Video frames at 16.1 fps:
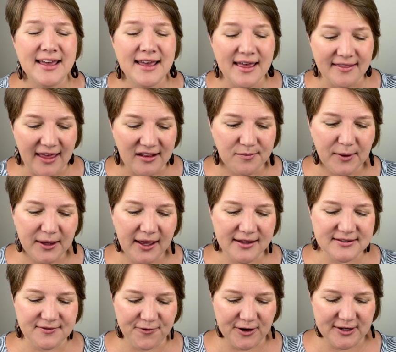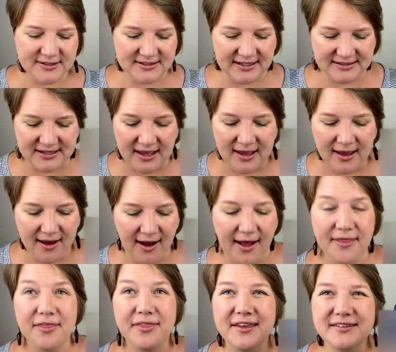That's because, for instance,
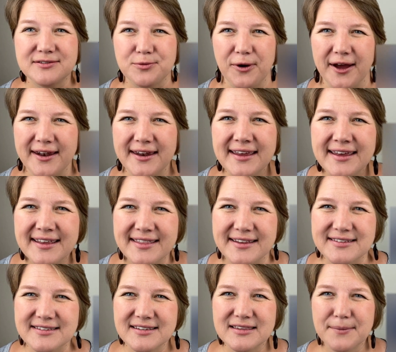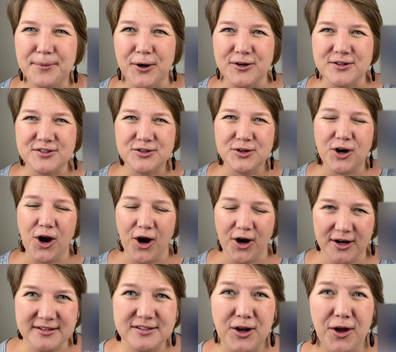on this one, this is the personal
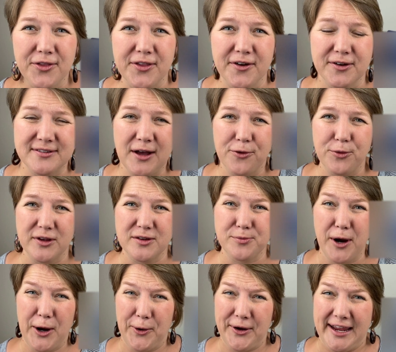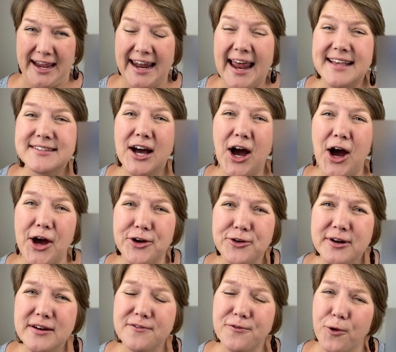card. It's called the Southwest Priority. It has a
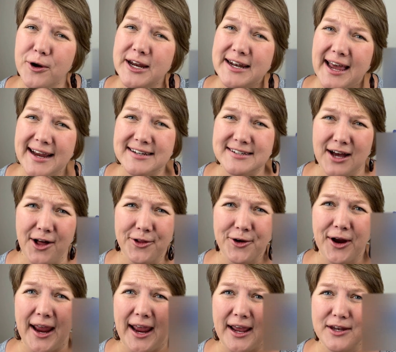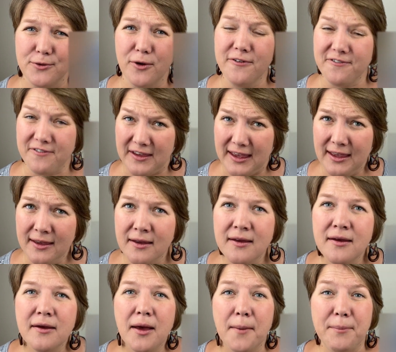$149 annual fee.
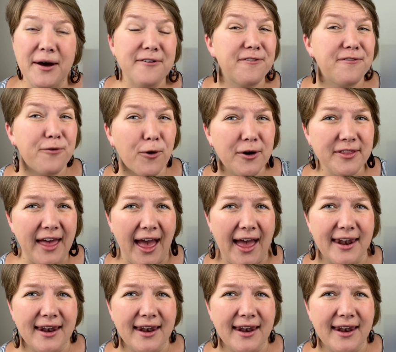But for that,